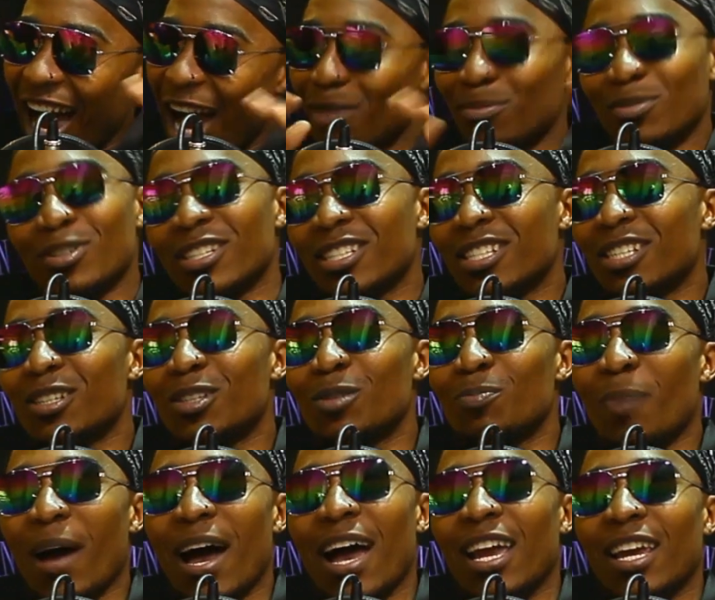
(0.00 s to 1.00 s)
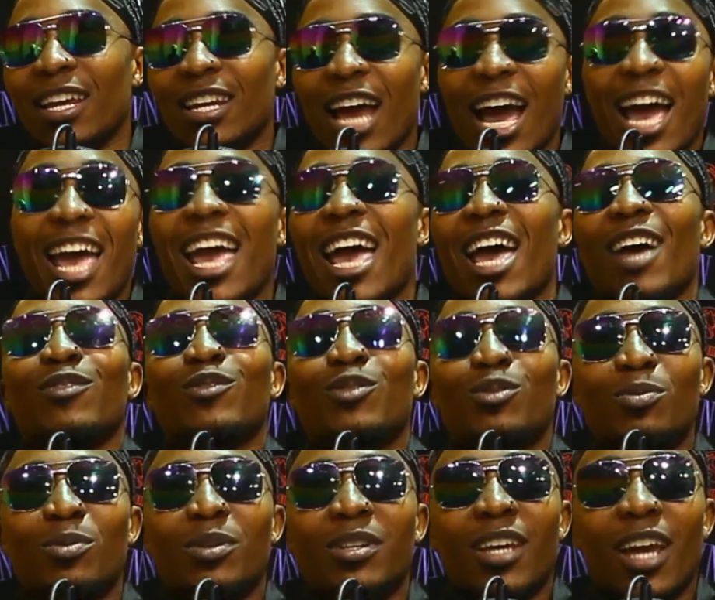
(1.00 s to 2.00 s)
I'm just inspired. I have
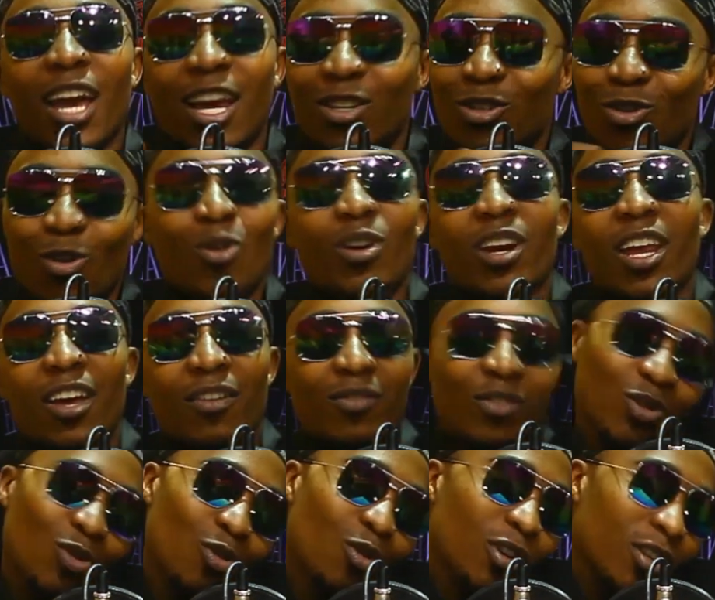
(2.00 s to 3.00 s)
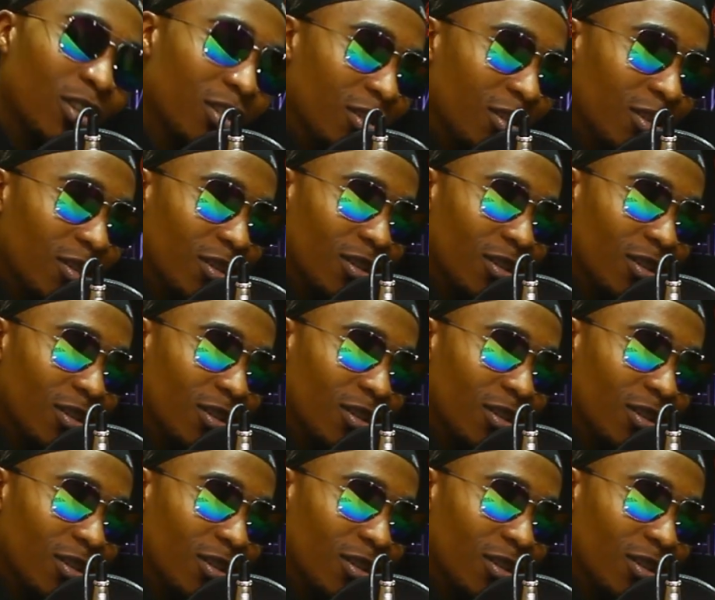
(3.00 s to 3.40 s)
to be. I don't have a choice.